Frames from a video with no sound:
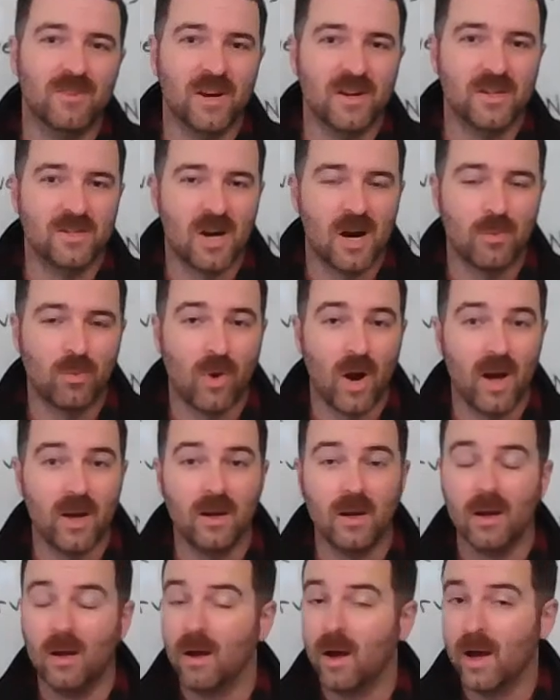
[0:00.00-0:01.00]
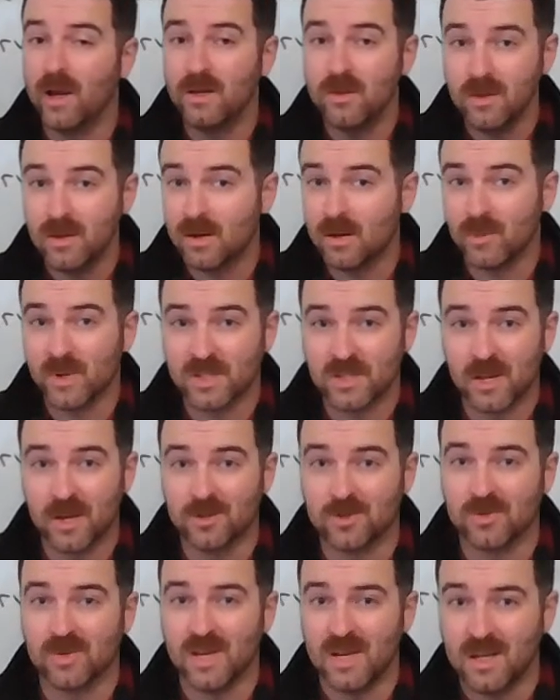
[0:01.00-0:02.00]
top right, and you can get on my
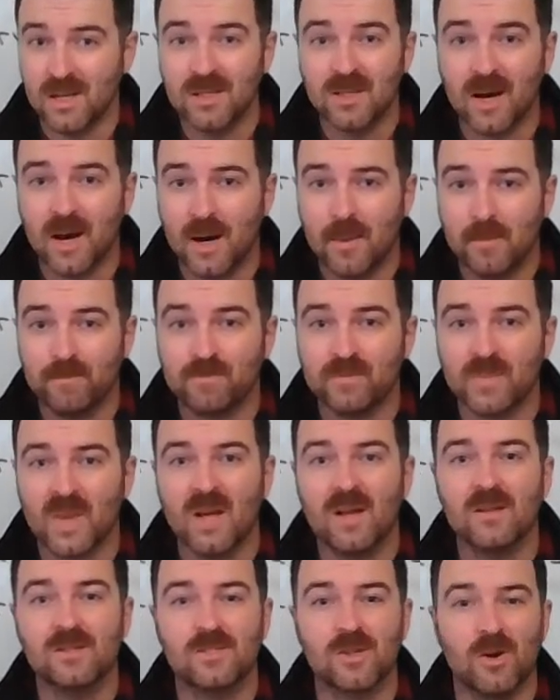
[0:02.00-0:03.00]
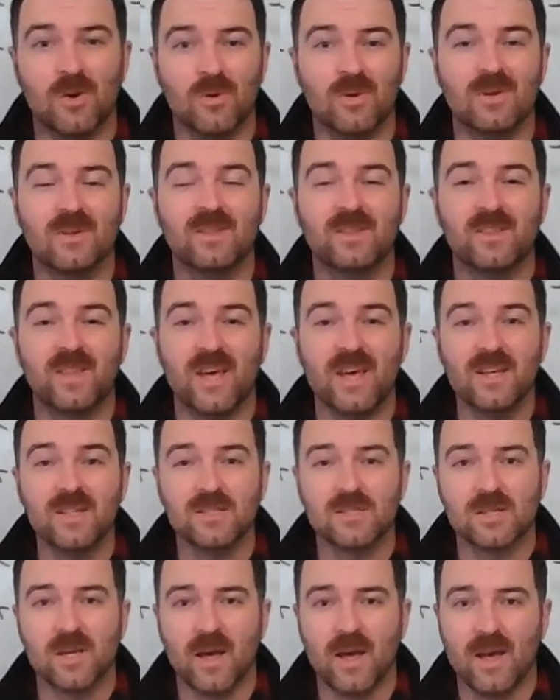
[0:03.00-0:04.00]
schedule anytime. So
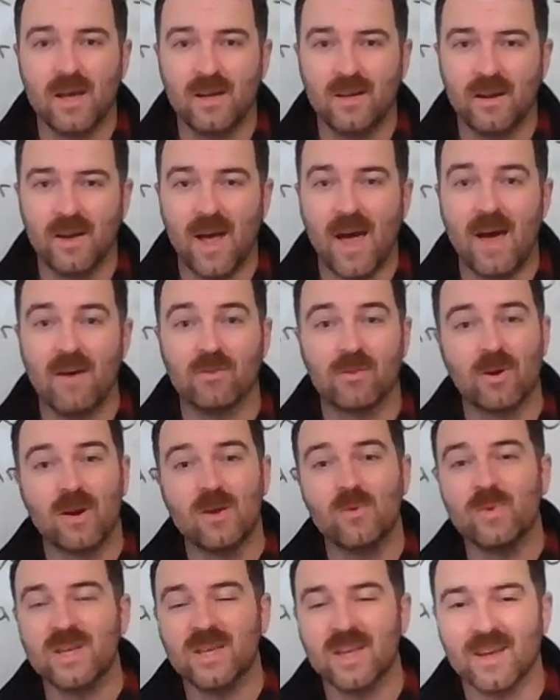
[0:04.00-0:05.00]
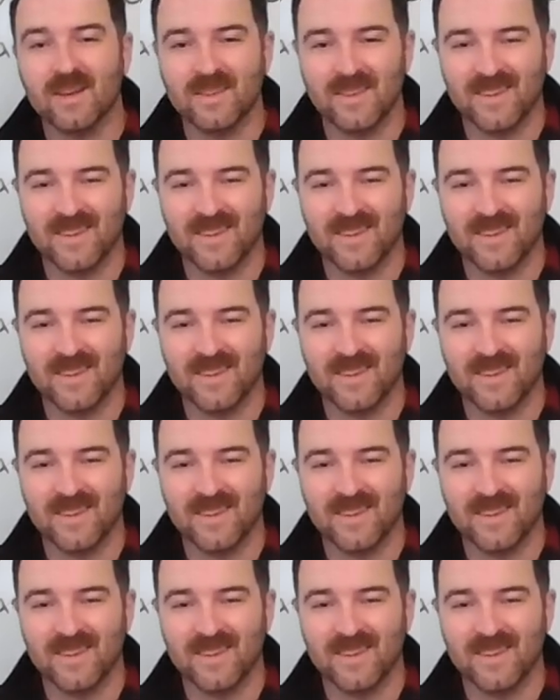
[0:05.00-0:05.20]
thanks, and have a great weekend.